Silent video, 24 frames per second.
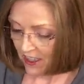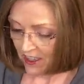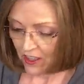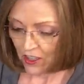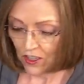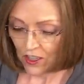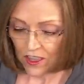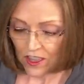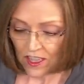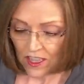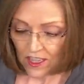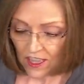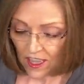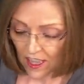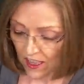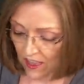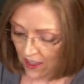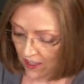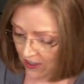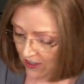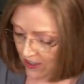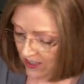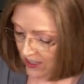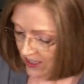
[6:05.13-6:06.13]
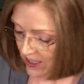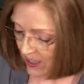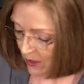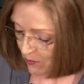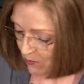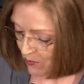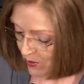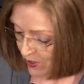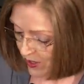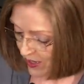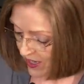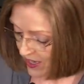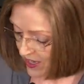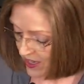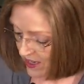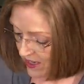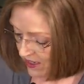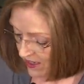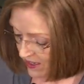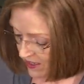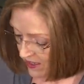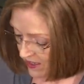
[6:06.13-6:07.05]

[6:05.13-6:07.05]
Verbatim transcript: Look at the color, isn't that pretty?